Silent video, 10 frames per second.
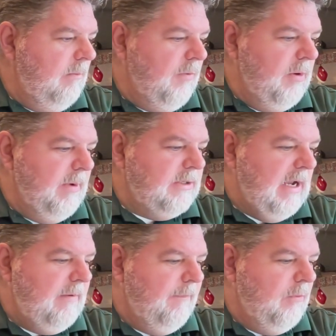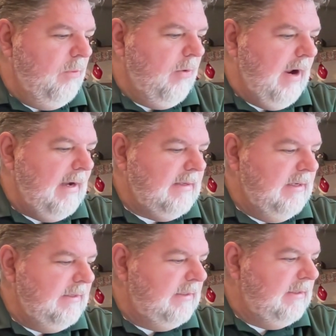pretty much had full
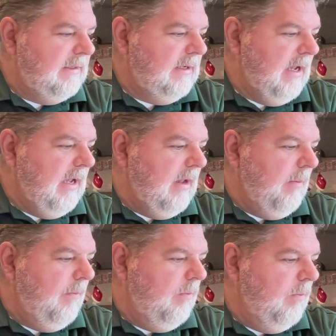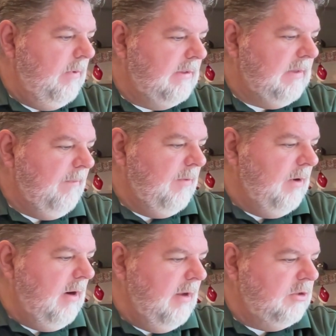practice, except
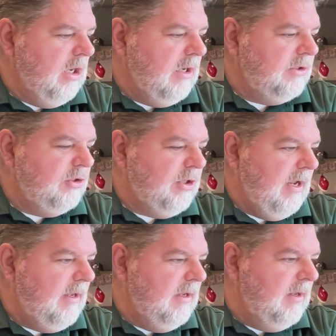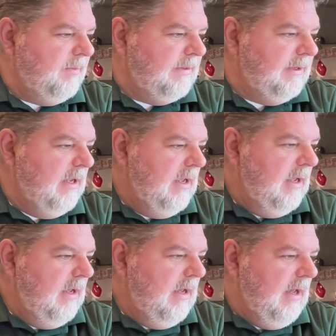for Josh Jacobs,
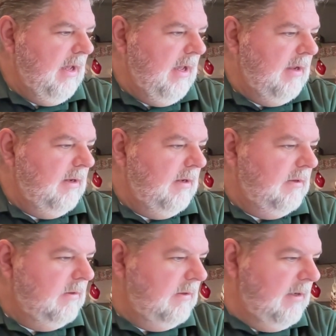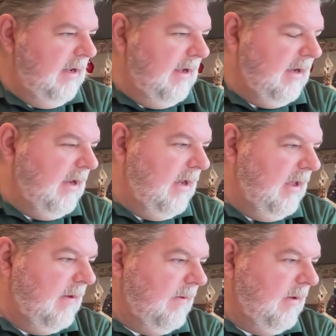Nick
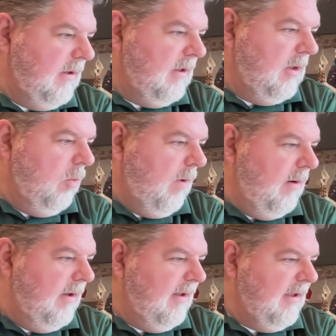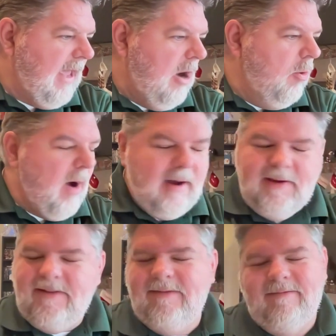Kawa, Kawa,
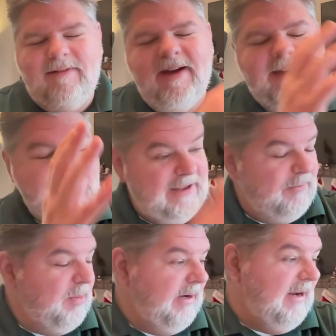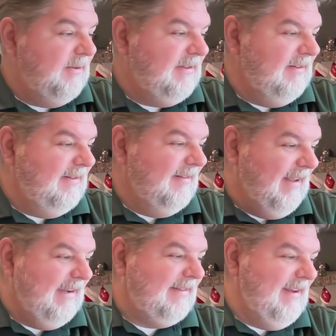I can't even pronounce his
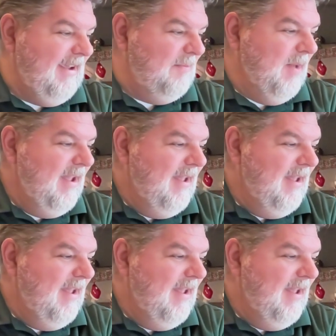last name,